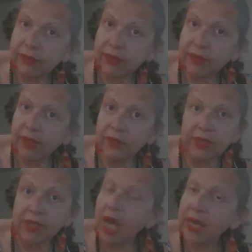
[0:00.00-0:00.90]
it
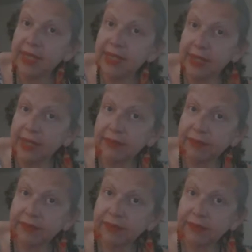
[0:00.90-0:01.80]
was not easy.
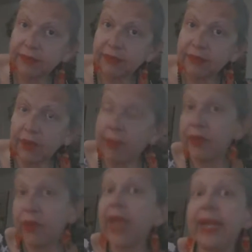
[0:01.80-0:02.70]
I mean,
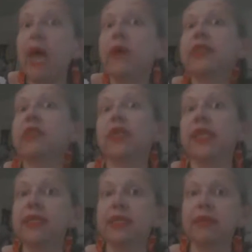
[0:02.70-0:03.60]
right now it's not
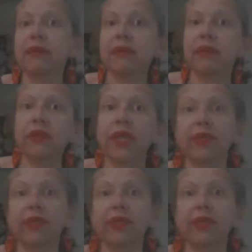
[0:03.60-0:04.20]
easy to get